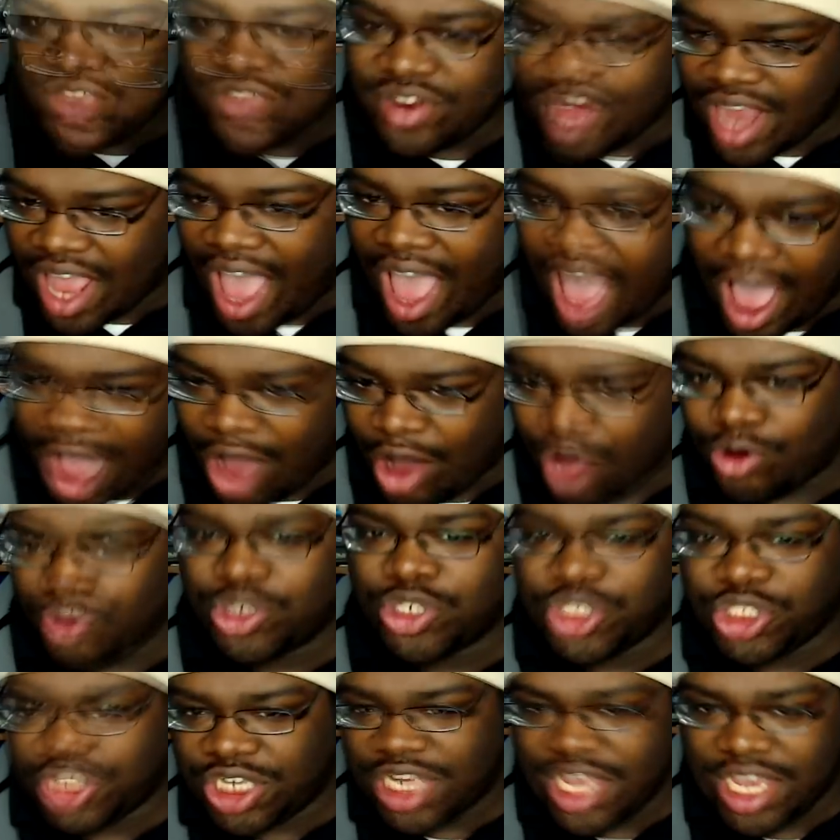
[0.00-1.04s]
given
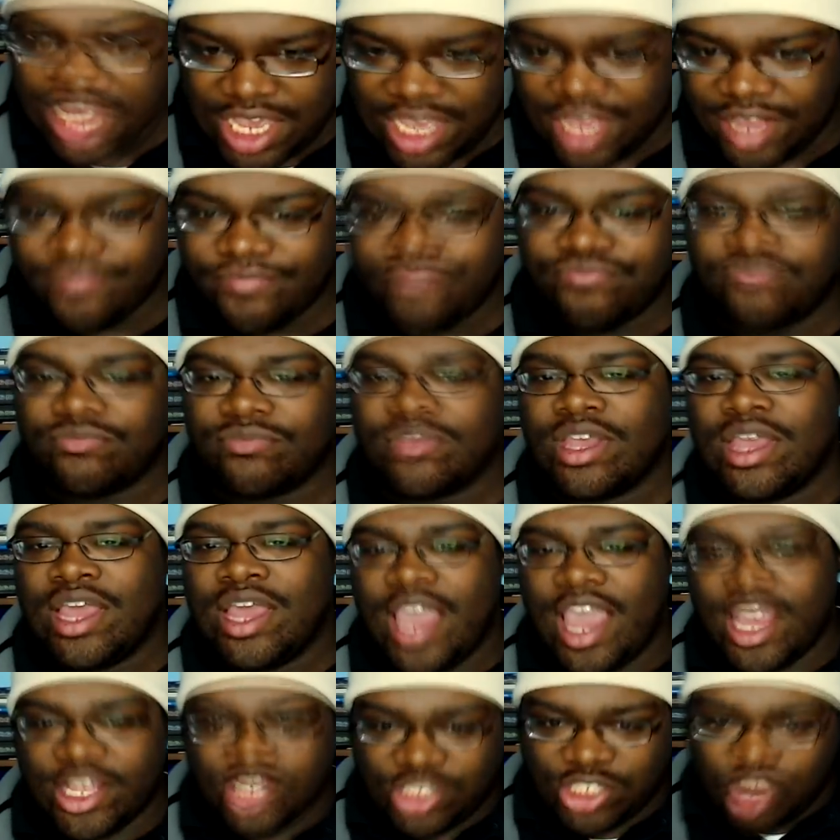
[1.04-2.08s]
how she
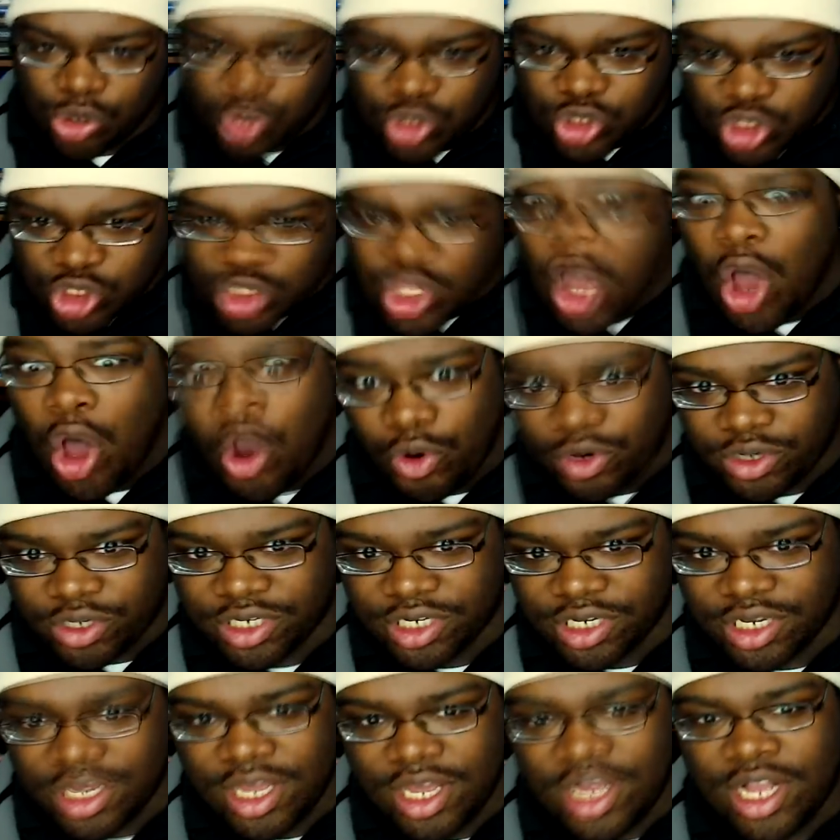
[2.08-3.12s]
is so
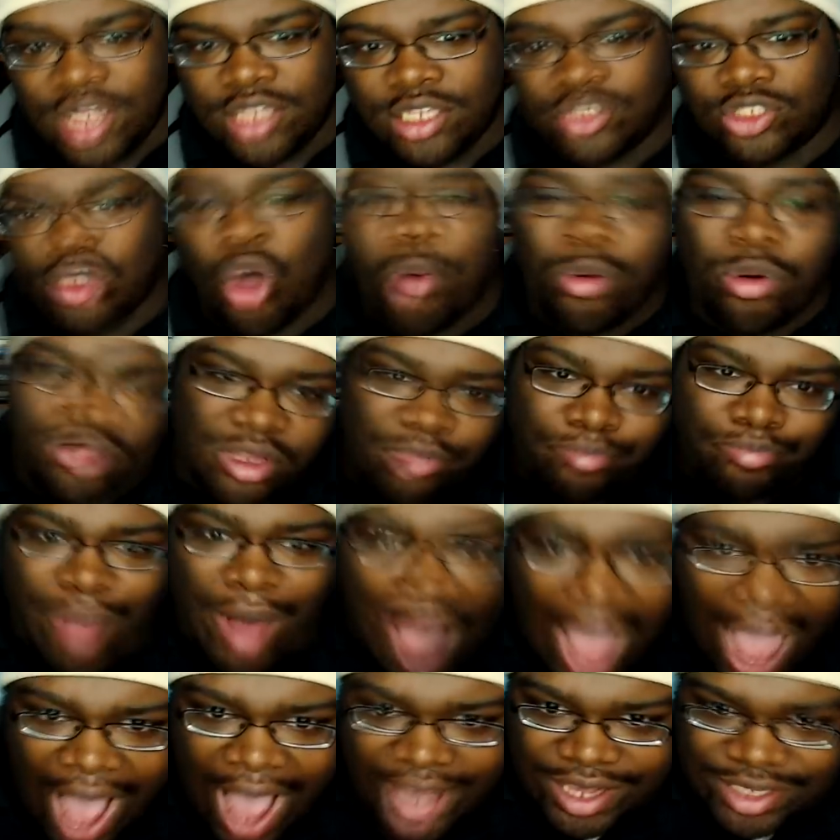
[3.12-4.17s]
stoked to open the
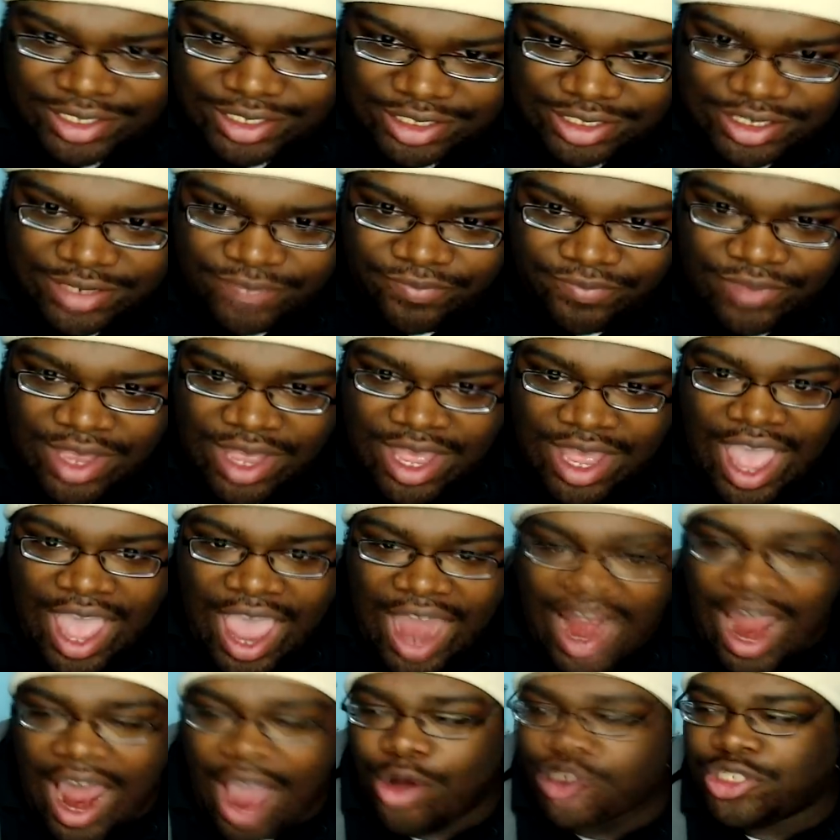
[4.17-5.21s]
box,
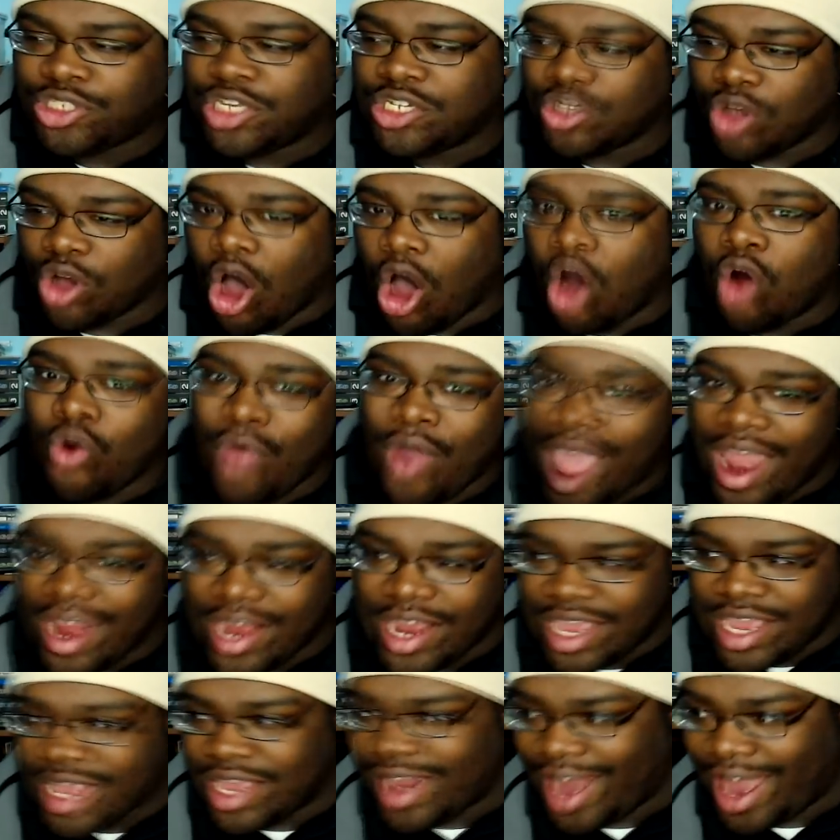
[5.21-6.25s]
and how she's
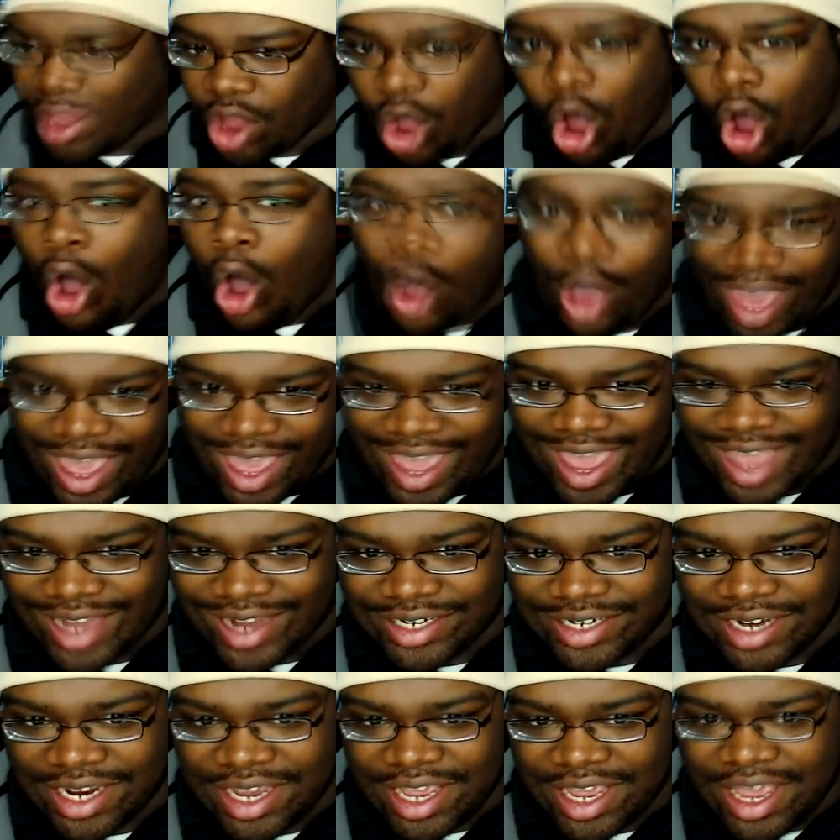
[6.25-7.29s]
already, like, awing
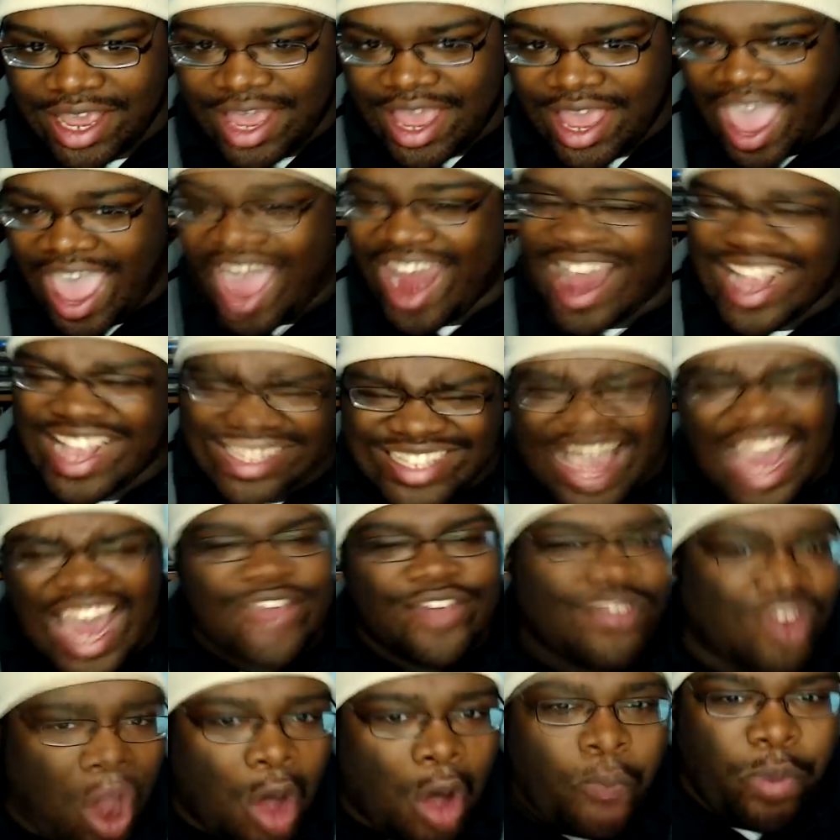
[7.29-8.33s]
it, and it's not
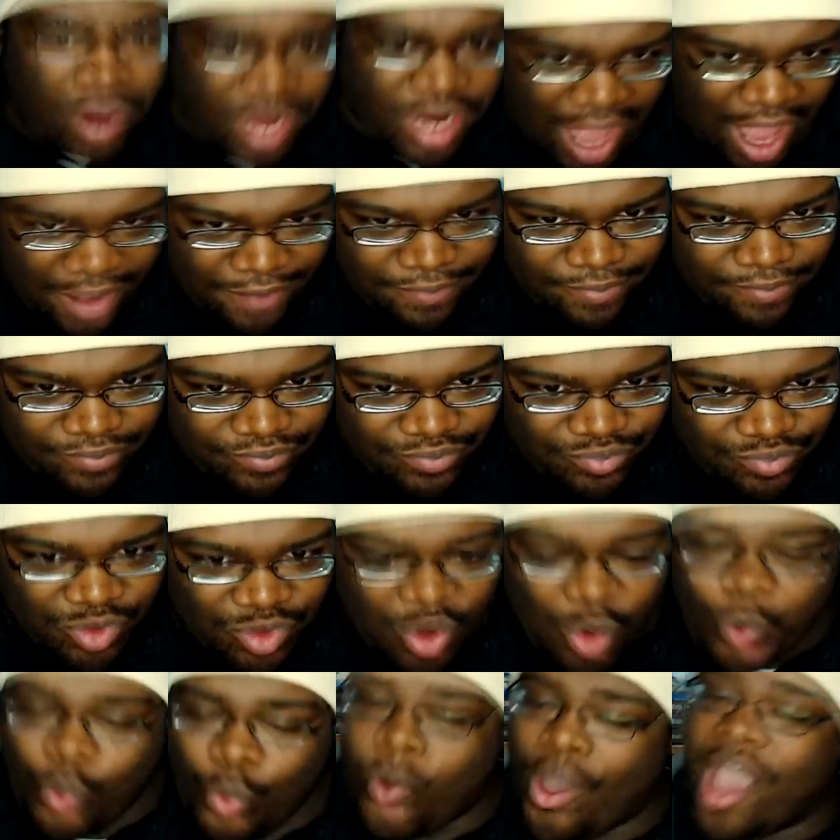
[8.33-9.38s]
even open yet.
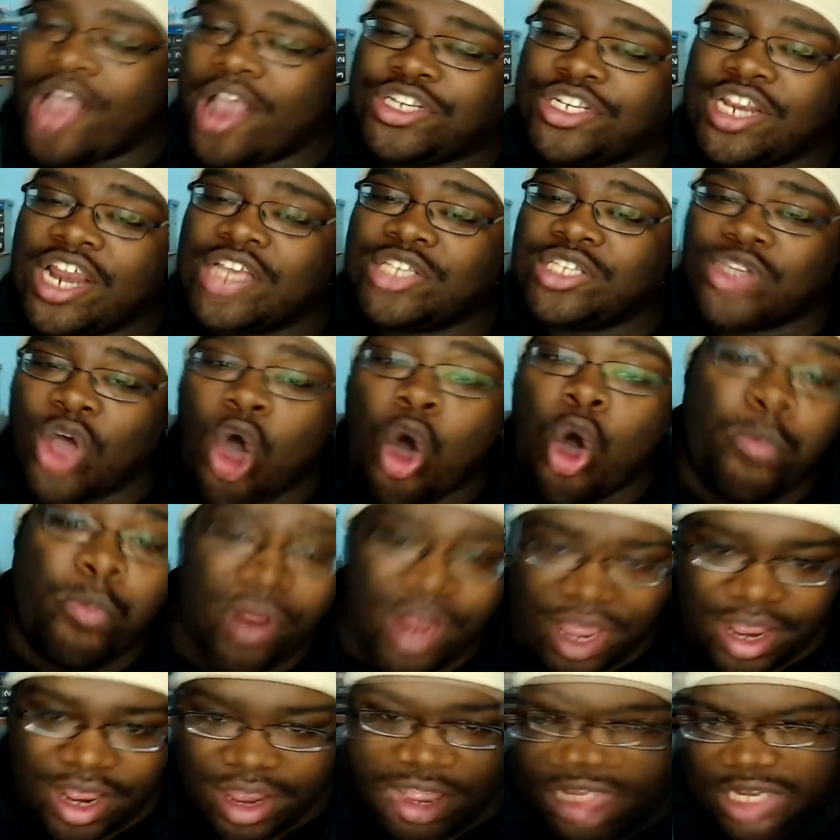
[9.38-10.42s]
When she does
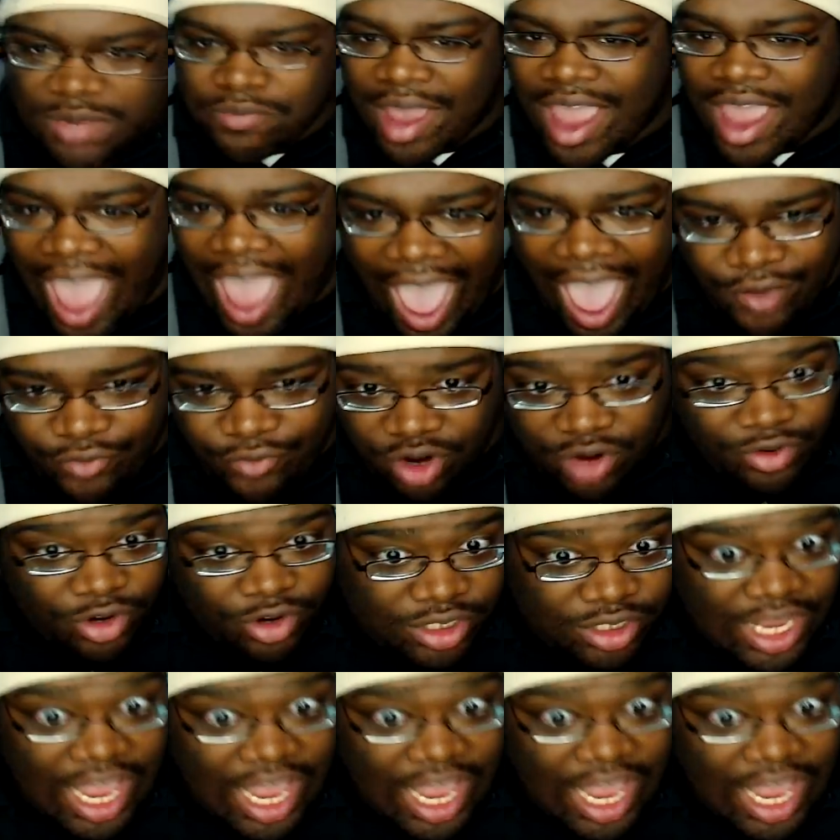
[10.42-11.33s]
open it, she may have one of her